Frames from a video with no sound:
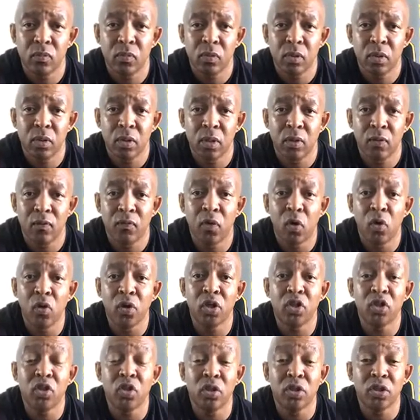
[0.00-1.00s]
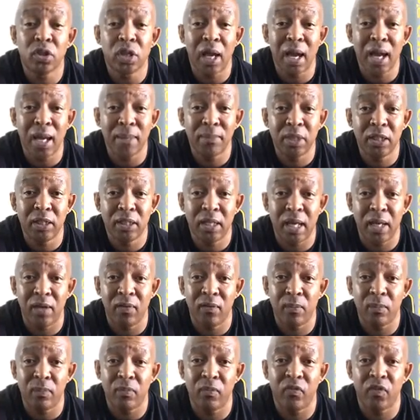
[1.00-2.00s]
Focus your time today,
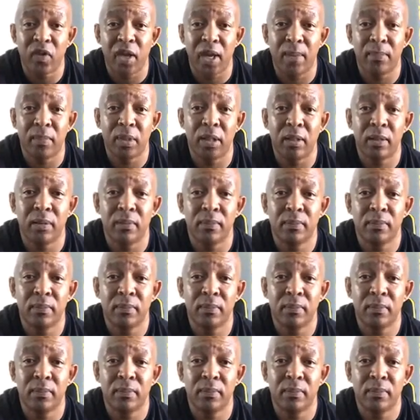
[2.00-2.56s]
family.